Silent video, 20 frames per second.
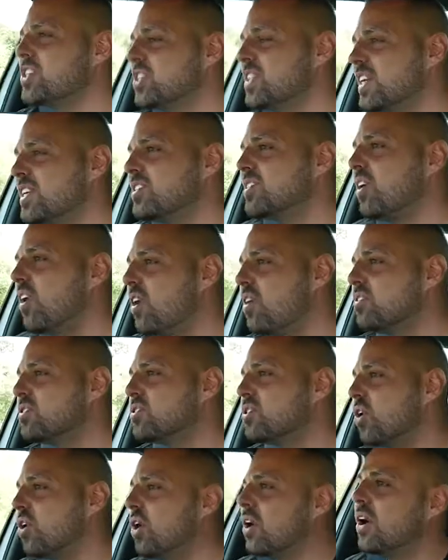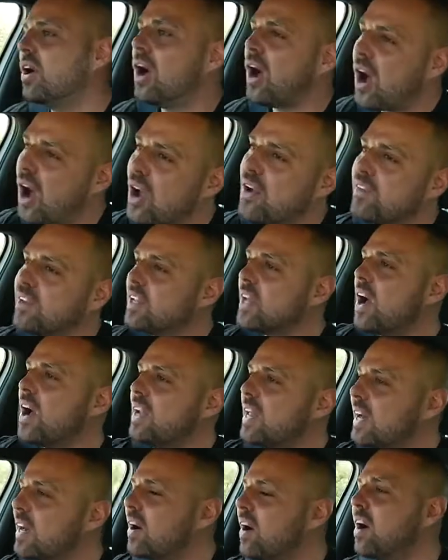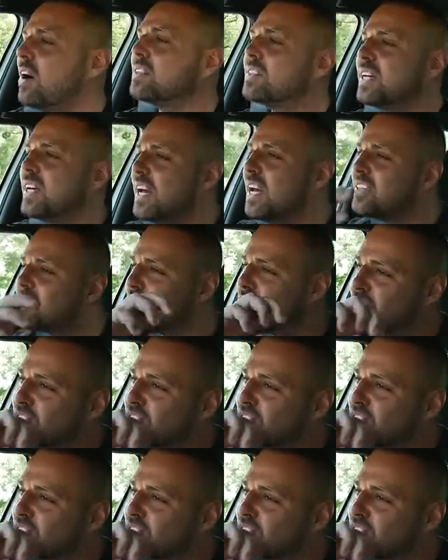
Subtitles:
that this car has got over the earlier cars, it's got